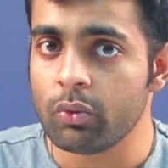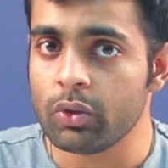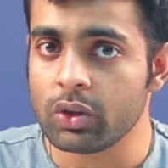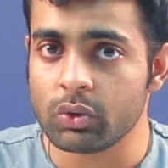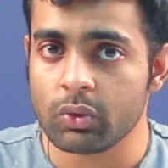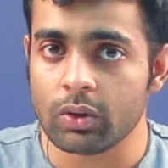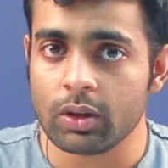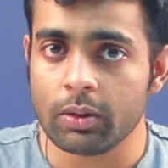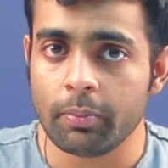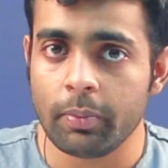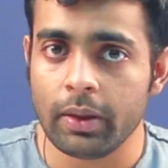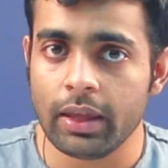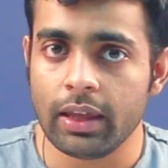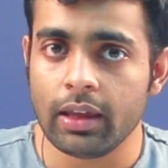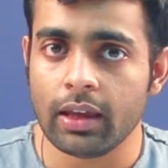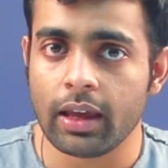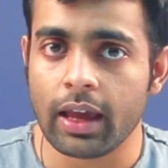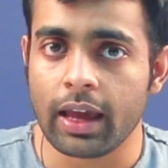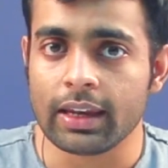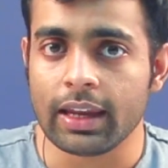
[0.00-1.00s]
which will
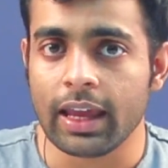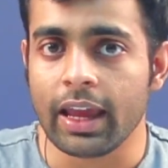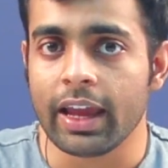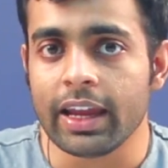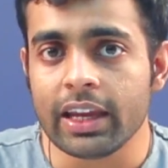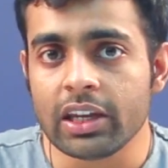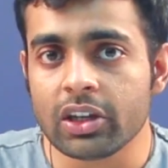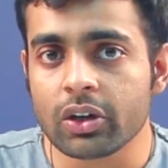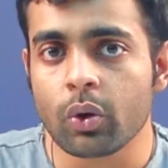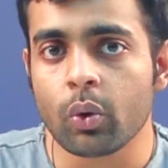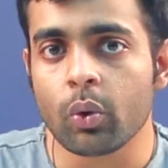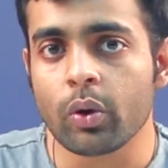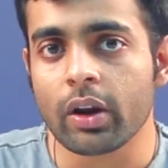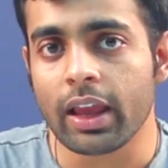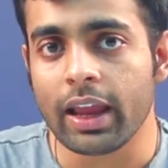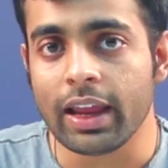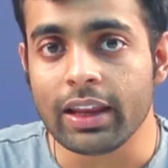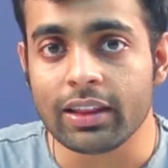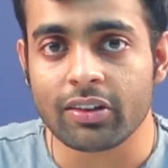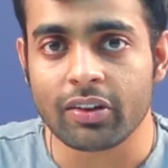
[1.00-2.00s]
be an 8-core
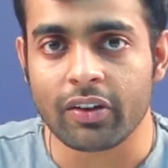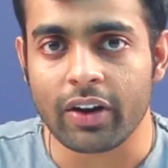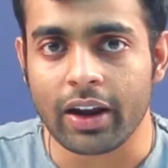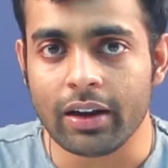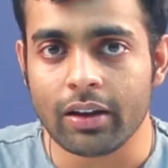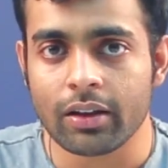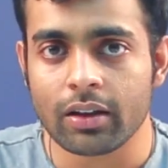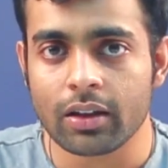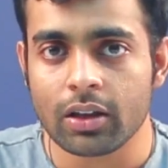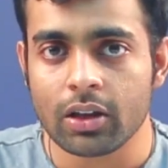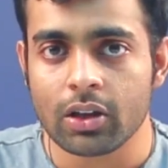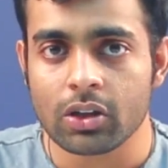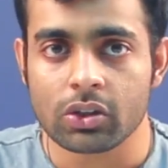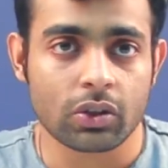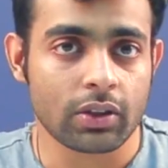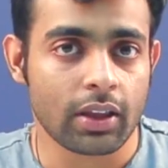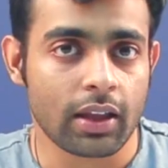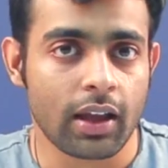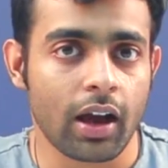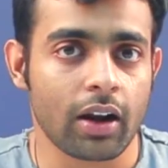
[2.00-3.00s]
8-thread.
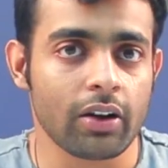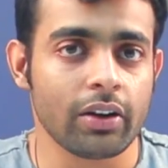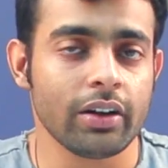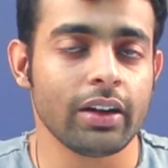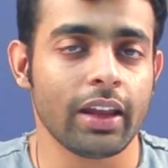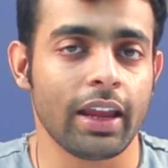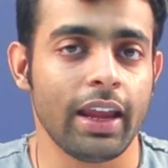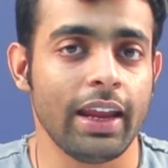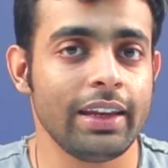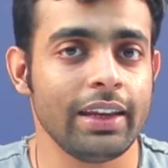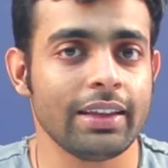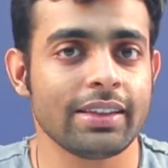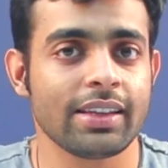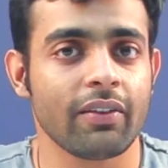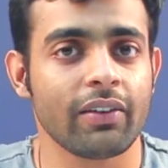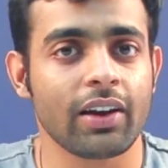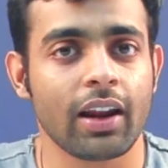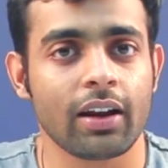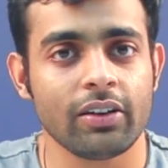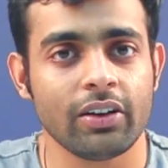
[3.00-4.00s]
So the current
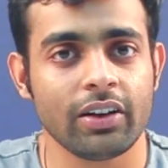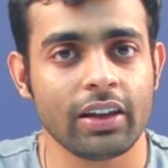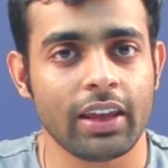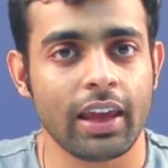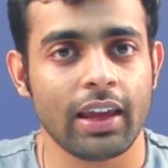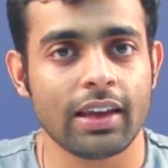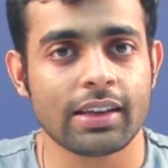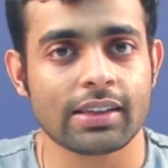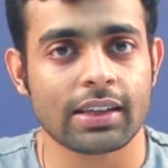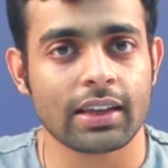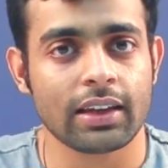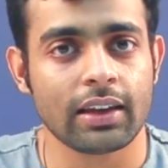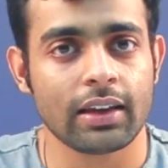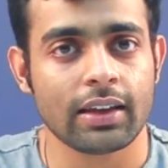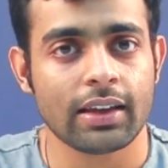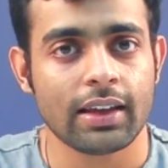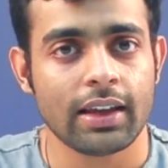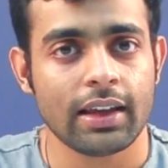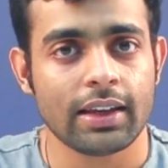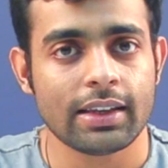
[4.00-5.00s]
8700K is
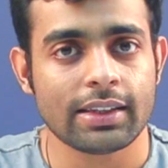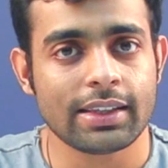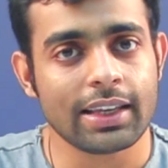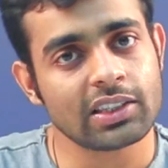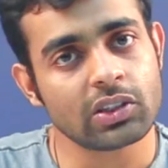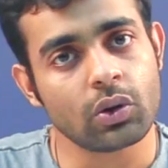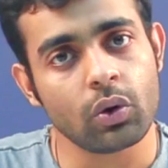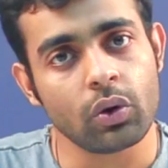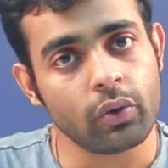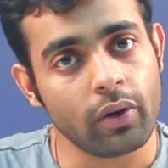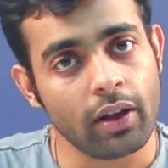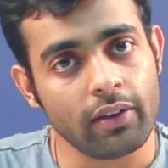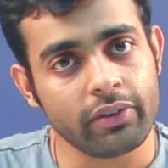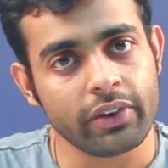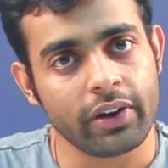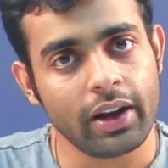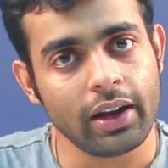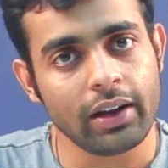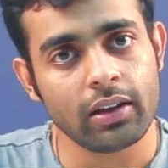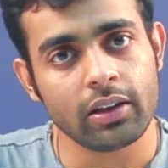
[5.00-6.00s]
an 6-core
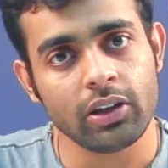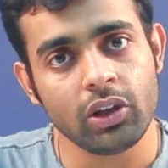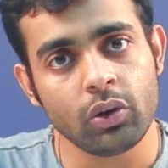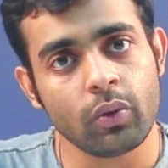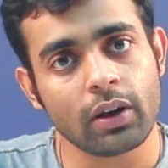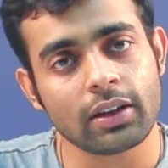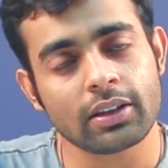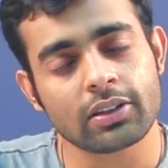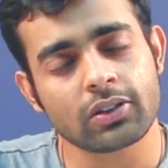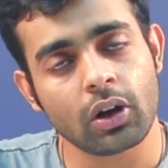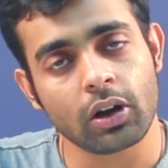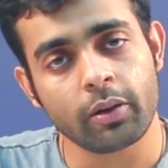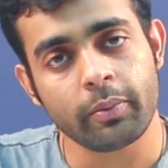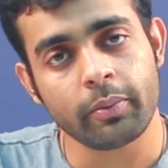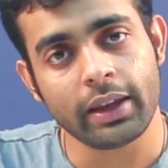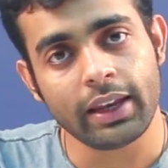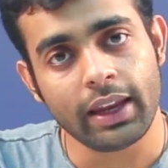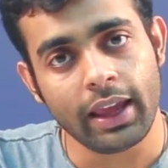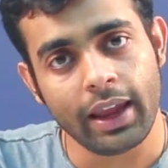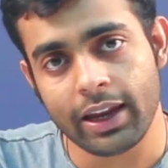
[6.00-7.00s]
12-thread. The new one is going to
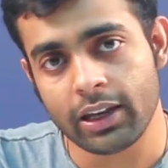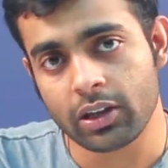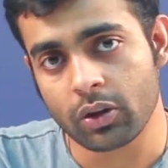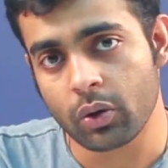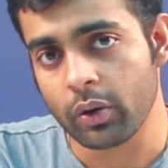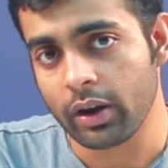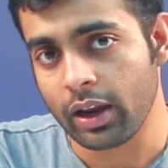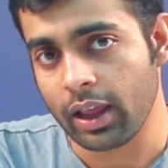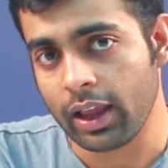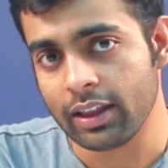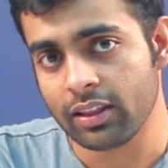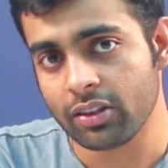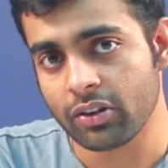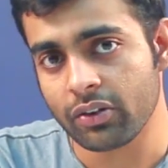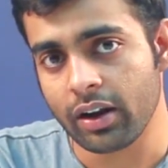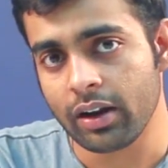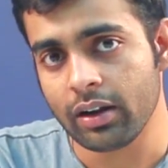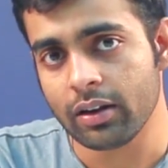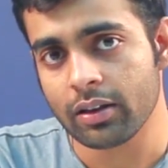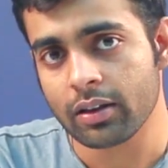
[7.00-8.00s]
be an 8-core
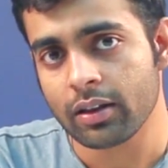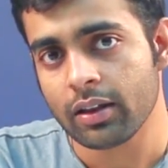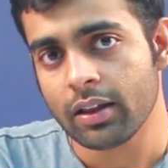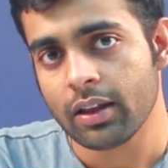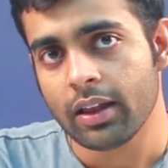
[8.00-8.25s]
8-thread.